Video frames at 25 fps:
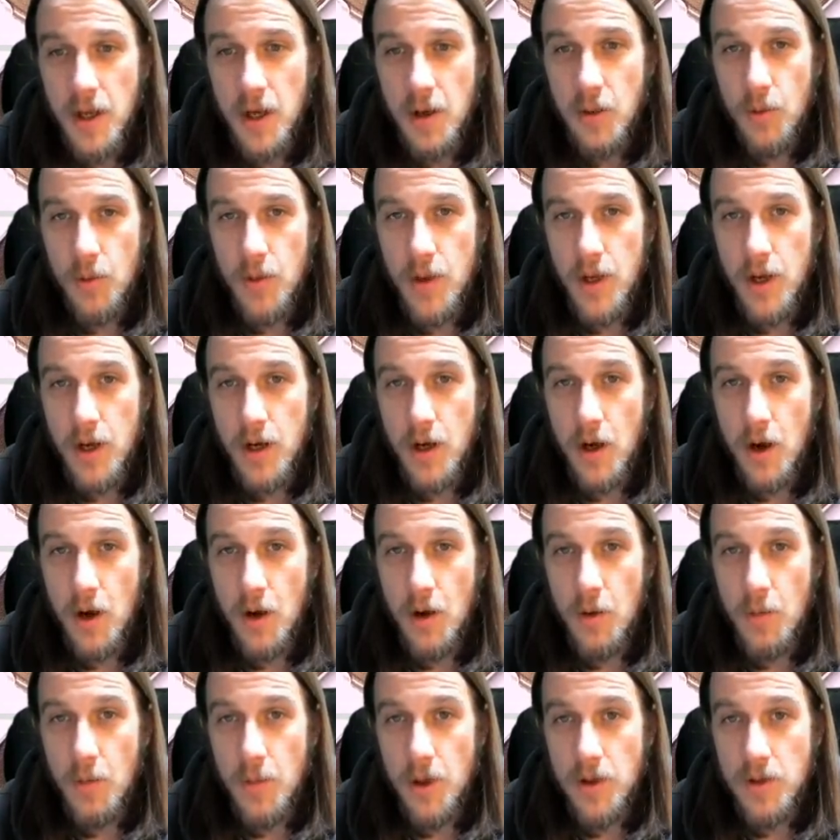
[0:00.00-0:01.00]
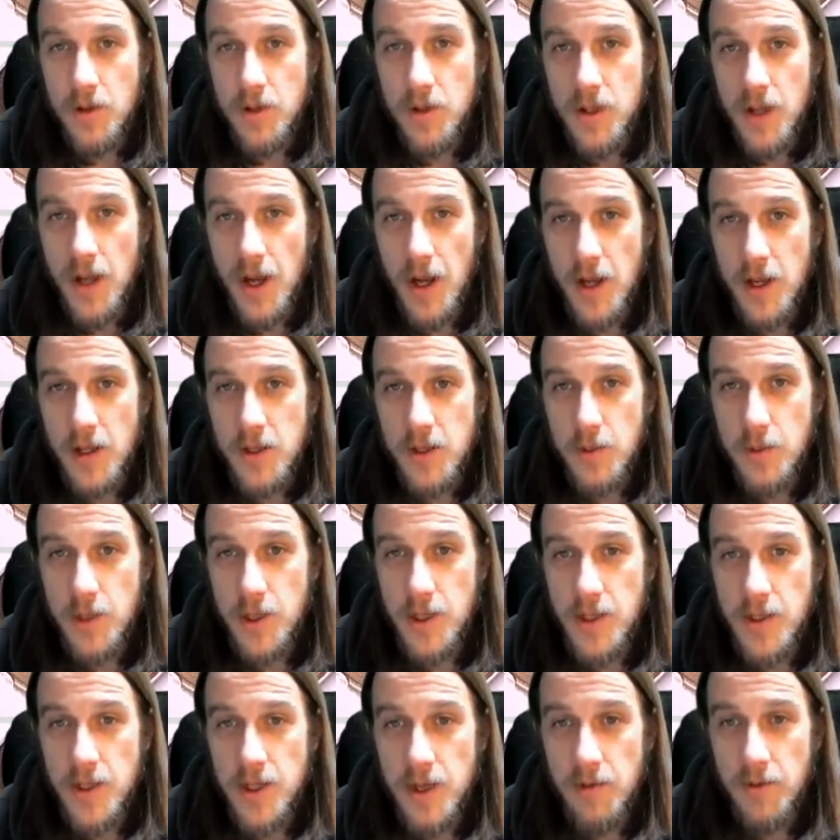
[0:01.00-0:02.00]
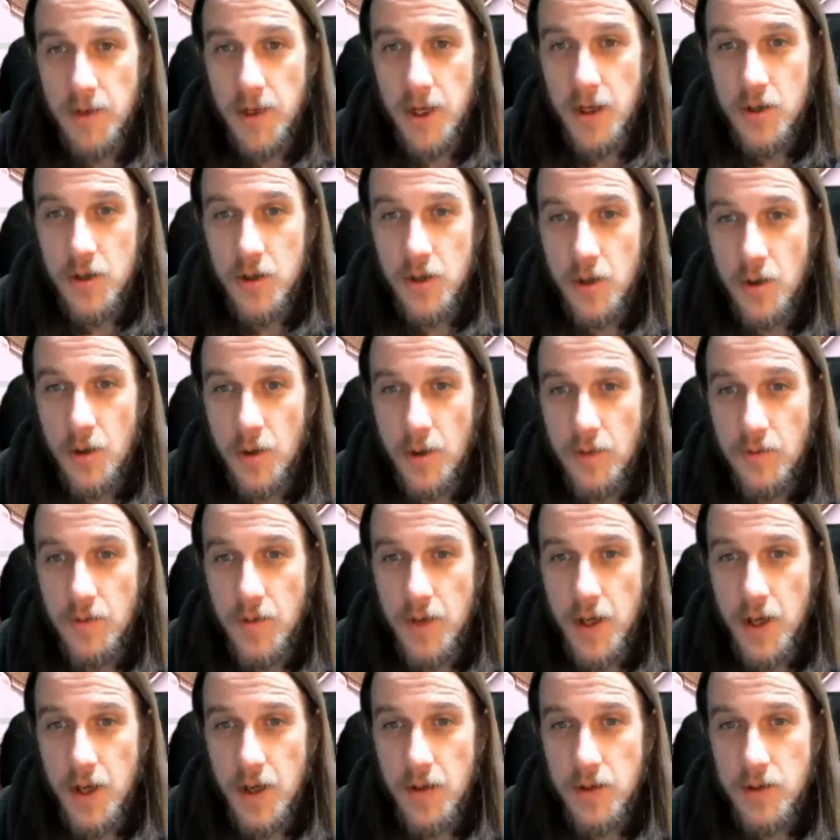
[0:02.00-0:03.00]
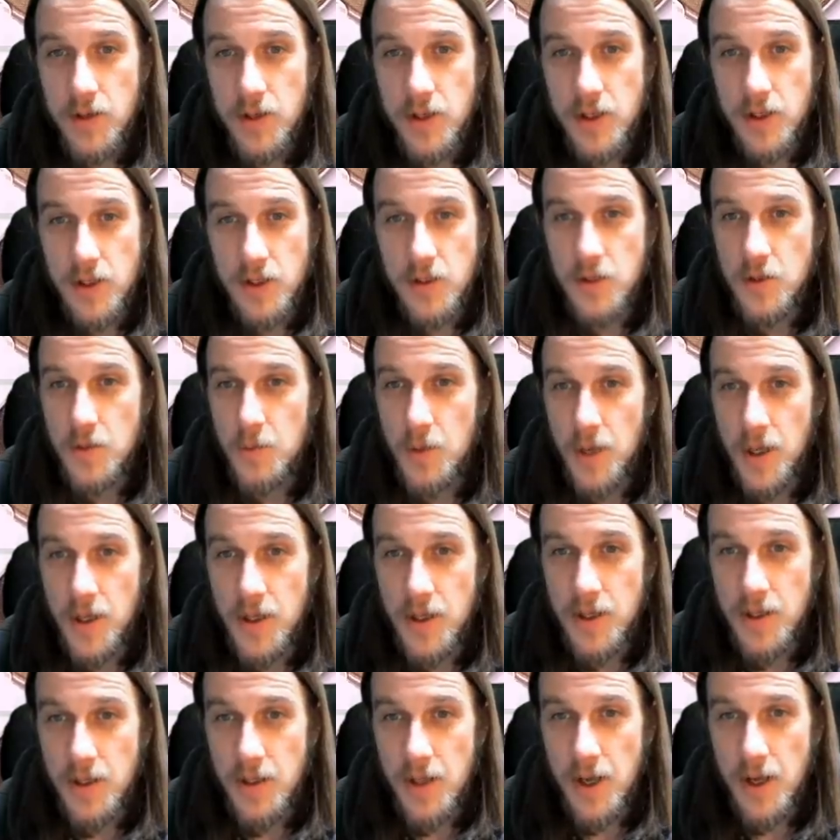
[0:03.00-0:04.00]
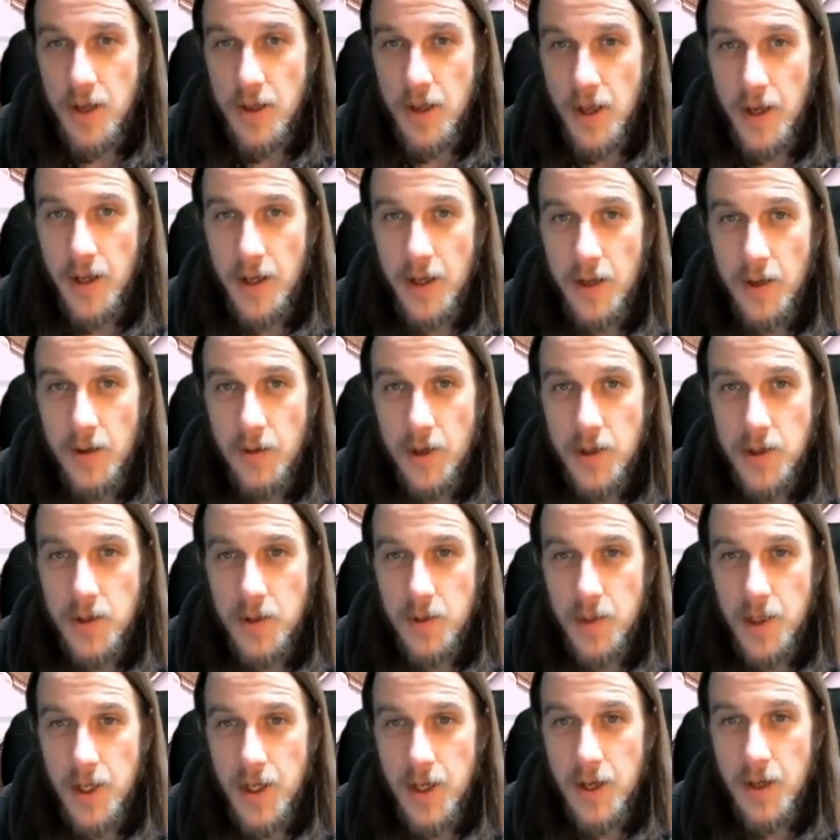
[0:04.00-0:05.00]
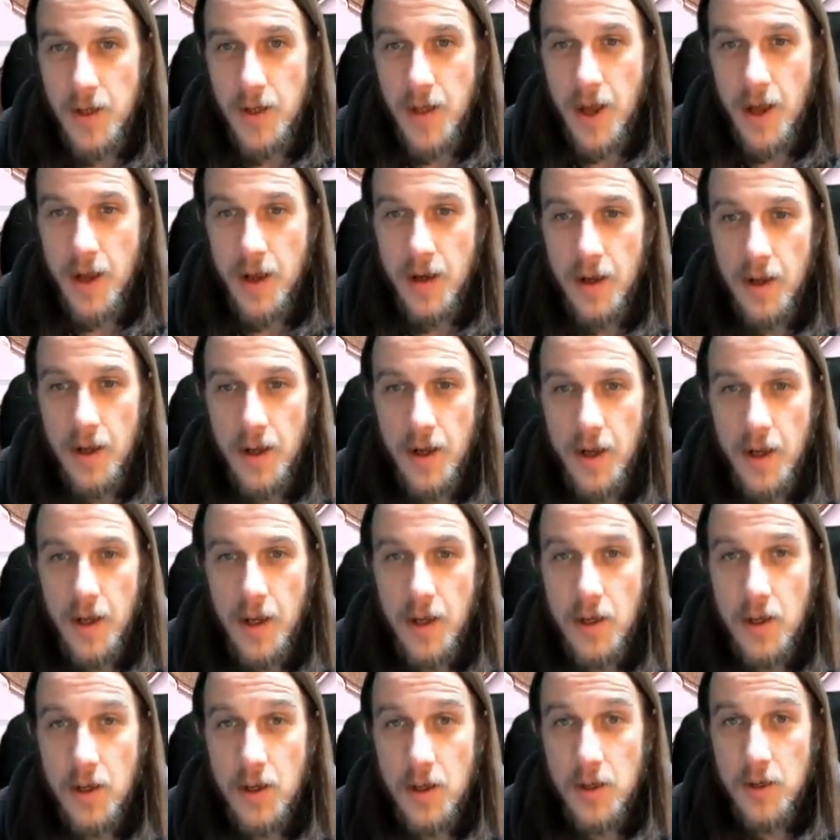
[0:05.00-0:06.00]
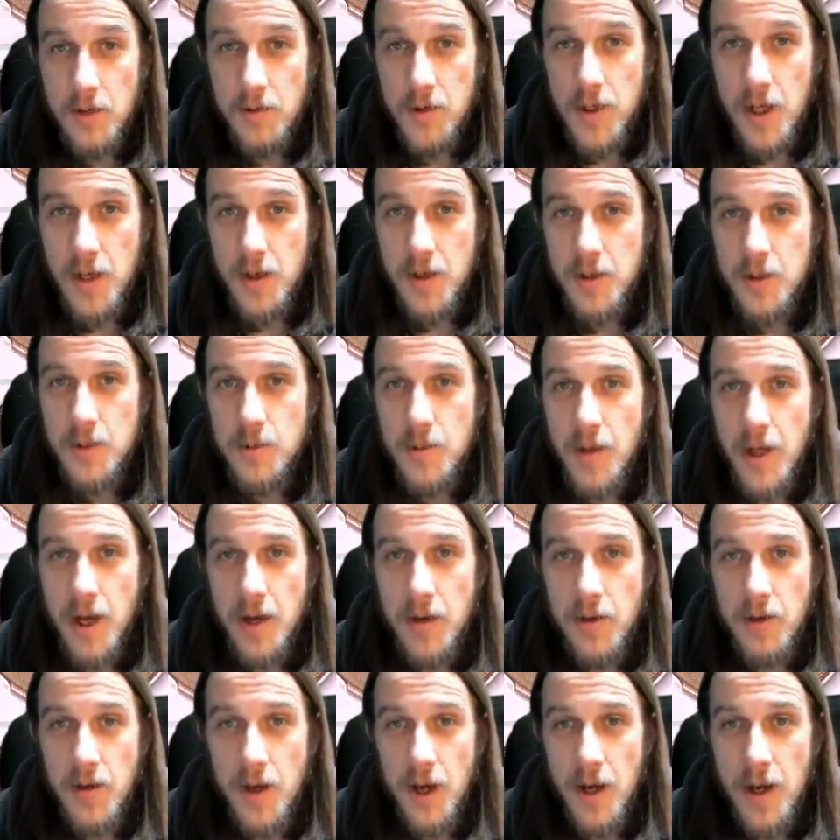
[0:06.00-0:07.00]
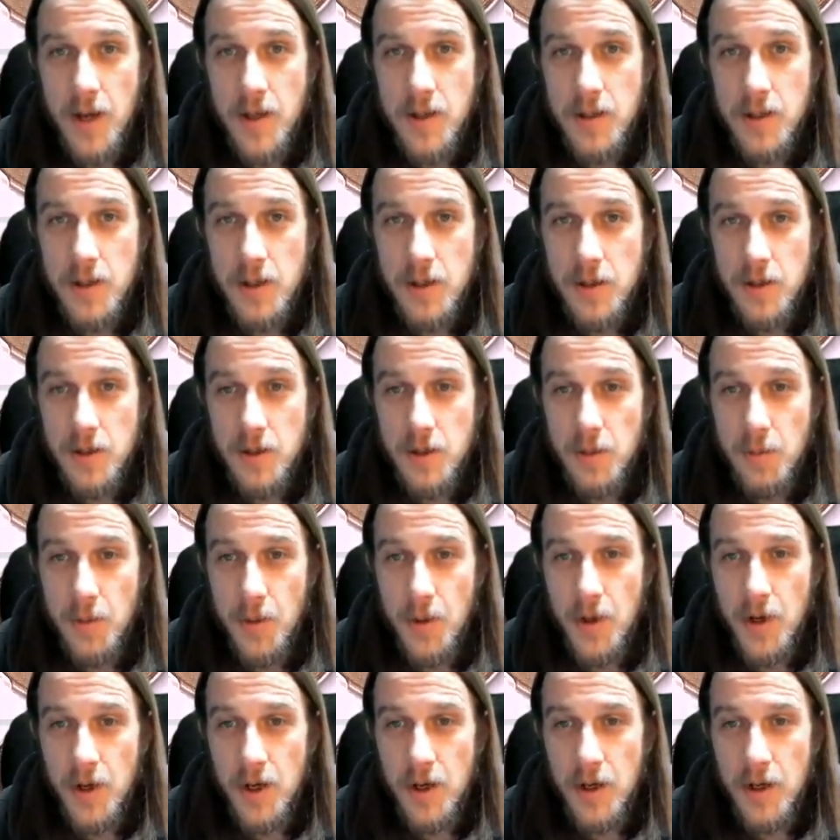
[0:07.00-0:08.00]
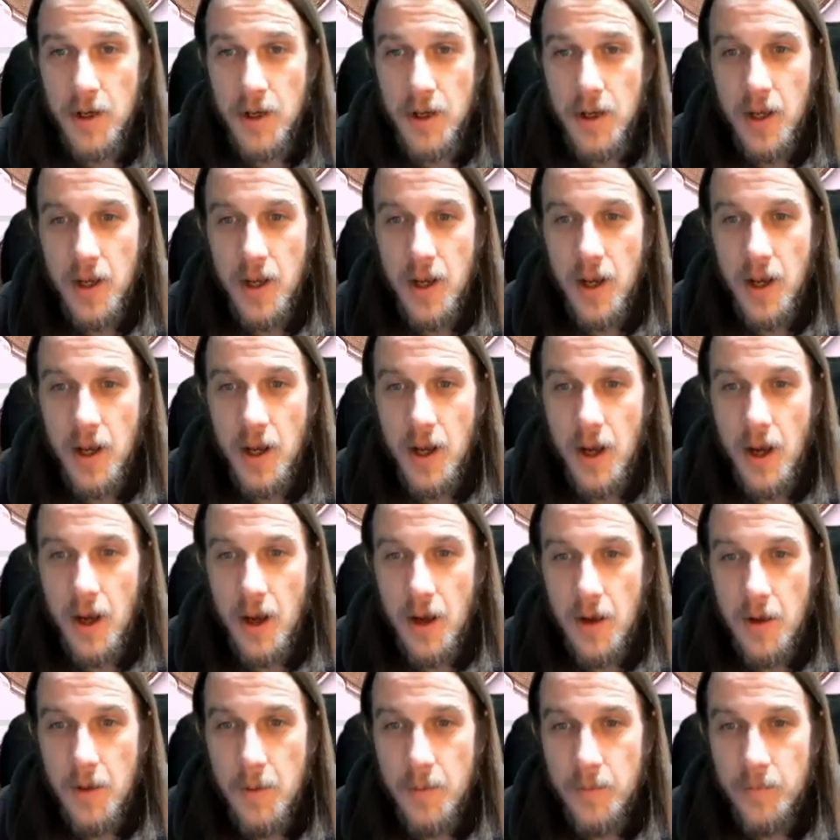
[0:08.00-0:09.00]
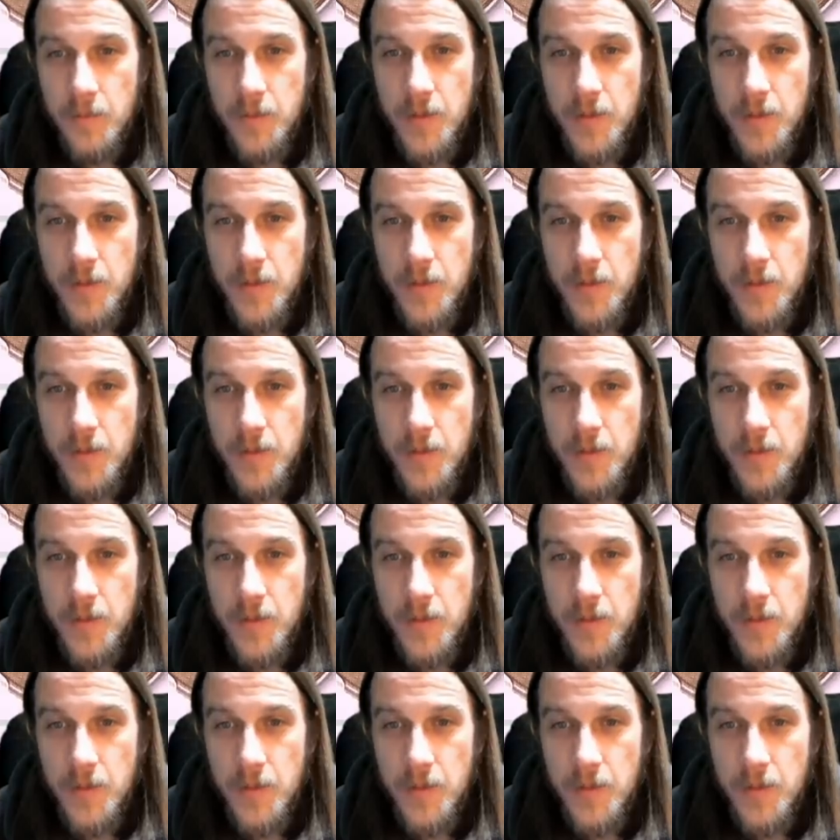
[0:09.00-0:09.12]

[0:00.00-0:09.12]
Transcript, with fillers: We are almost at 2,700 coin videos, and I just wanted to say thank you as we near that. Couldn't have done this without you guys and your support. Um,